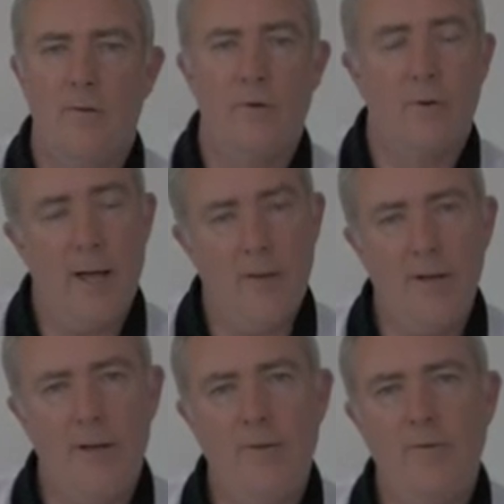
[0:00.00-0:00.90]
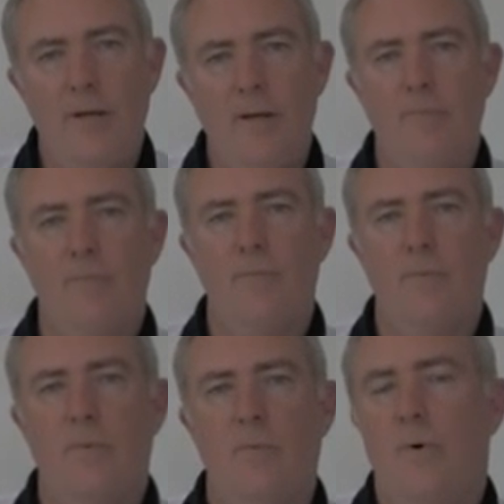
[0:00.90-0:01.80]
So calculating it,
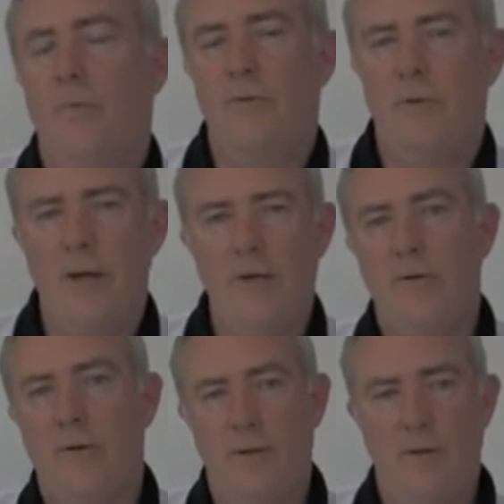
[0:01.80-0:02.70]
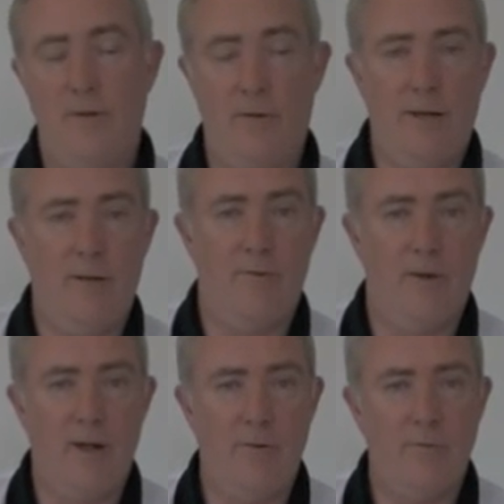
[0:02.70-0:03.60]
what we say is, you take your
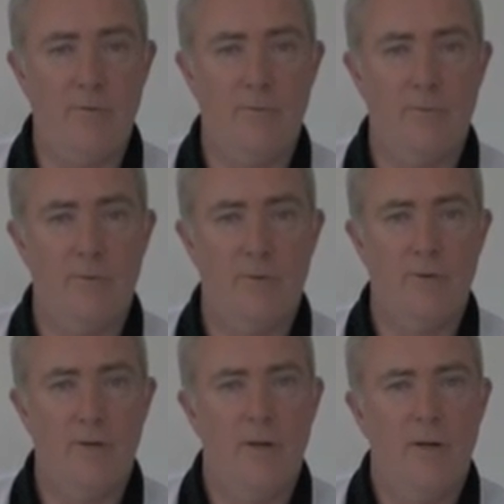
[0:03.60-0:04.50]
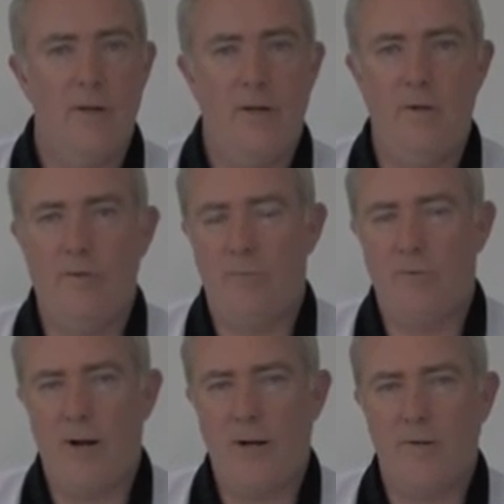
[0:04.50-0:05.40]
sales, you
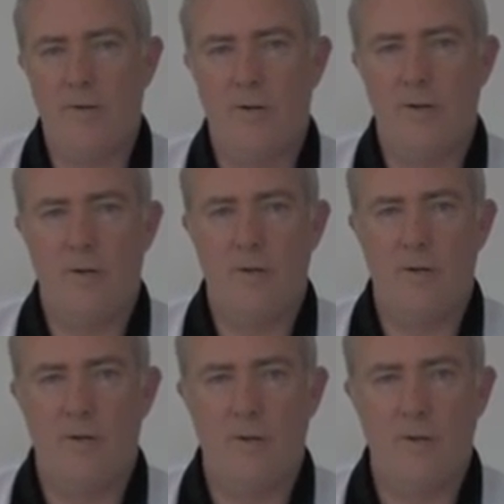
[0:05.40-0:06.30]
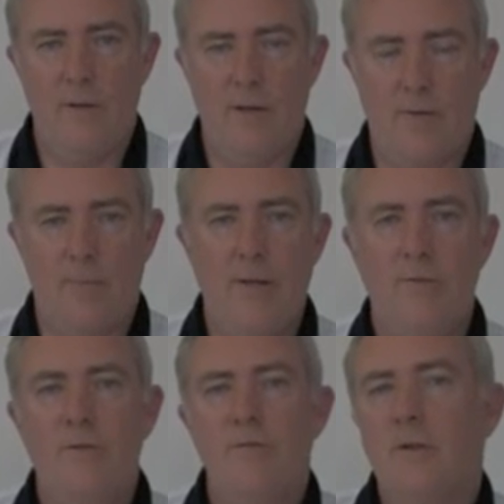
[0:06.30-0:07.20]
subtract the
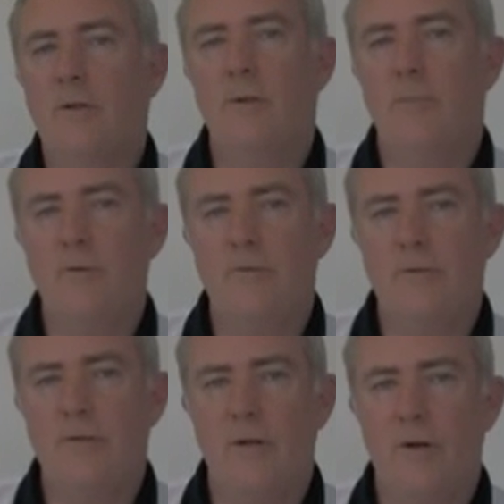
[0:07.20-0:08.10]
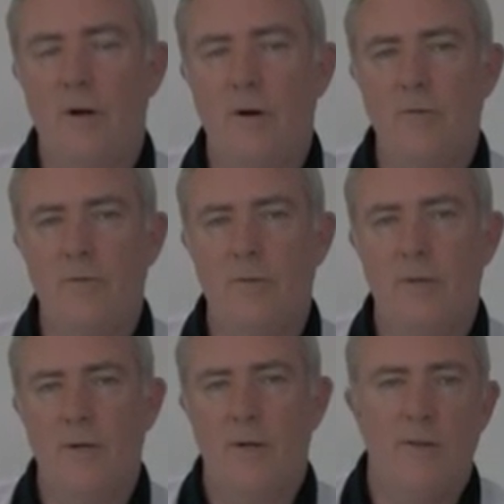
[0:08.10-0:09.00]
expenses that the business incurs,
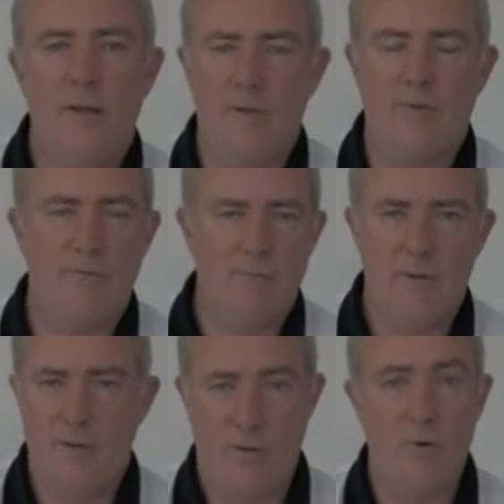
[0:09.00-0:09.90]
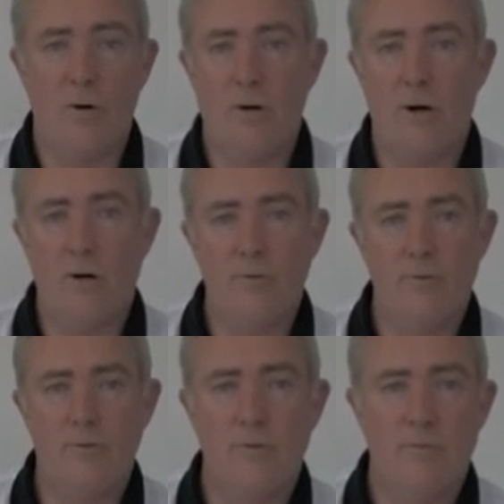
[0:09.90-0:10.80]
that's your
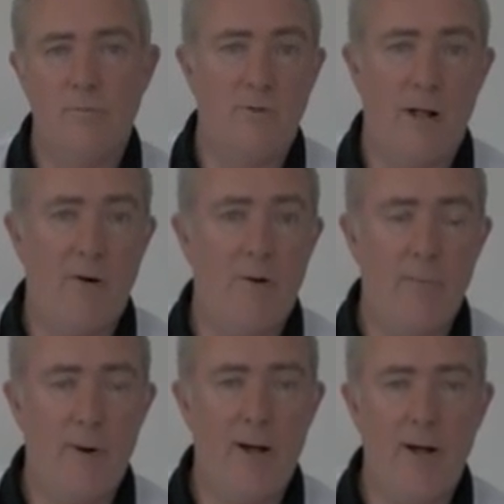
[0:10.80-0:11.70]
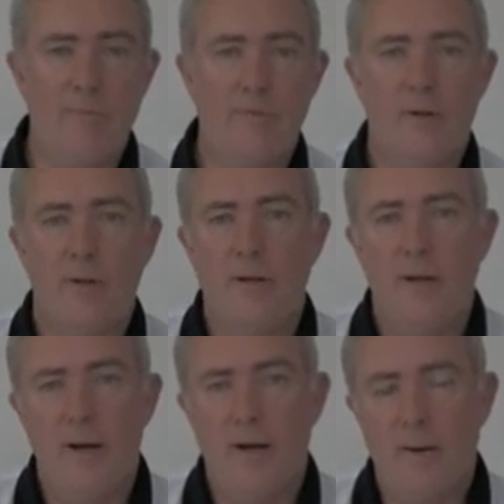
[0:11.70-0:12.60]
costs, salary perhaps,
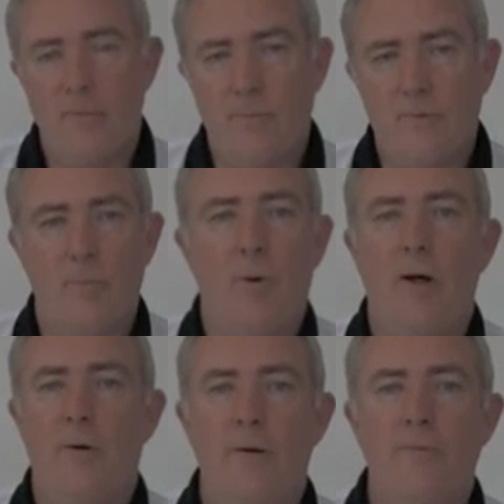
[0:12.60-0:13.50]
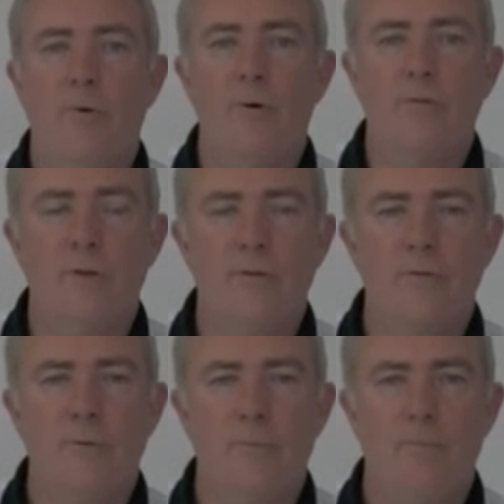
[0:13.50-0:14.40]
supplier
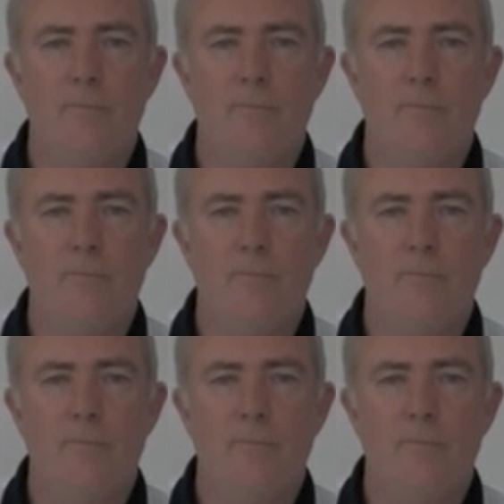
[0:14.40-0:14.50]
invoices,